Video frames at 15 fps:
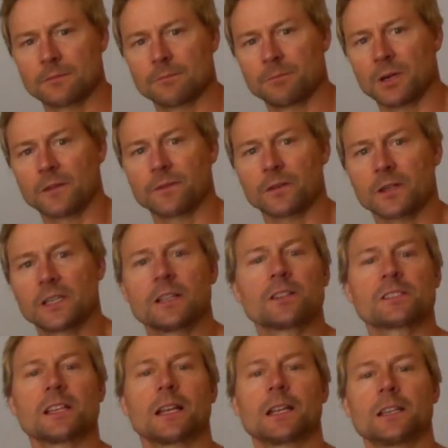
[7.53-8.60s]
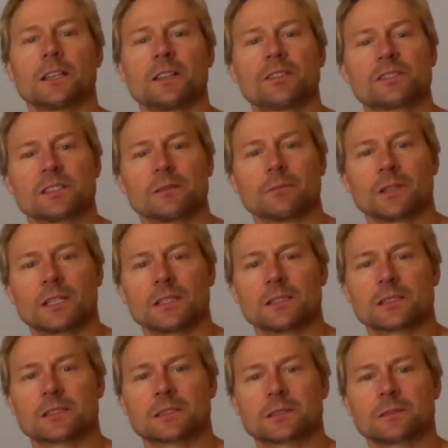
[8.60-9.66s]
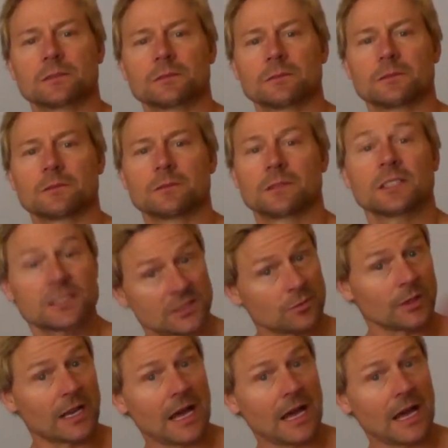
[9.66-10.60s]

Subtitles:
But for years I didn't use it because this is what